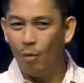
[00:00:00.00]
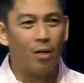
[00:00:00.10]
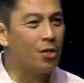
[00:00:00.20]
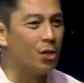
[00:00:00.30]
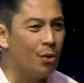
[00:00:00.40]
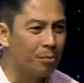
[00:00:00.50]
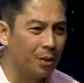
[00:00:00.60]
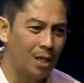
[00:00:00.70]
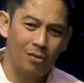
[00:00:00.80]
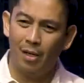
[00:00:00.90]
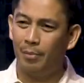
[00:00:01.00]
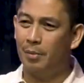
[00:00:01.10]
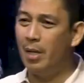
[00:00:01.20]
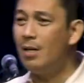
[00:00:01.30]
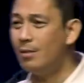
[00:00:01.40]
I want to do it, but I don't
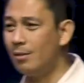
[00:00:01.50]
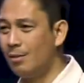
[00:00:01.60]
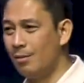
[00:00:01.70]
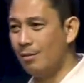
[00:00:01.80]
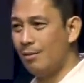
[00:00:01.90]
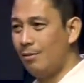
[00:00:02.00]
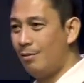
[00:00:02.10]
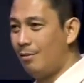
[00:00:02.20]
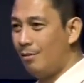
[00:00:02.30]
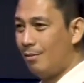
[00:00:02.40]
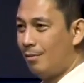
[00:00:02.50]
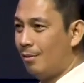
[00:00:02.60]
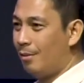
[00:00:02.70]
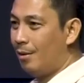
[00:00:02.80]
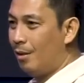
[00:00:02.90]
have the means.
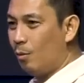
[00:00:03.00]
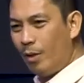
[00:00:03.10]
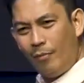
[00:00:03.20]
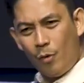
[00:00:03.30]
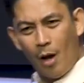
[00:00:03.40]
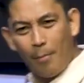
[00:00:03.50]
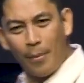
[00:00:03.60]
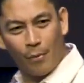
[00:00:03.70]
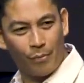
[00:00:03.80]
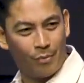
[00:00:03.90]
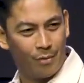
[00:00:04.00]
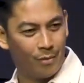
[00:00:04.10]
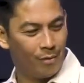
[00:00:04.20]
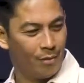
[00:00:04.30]
What if you have both?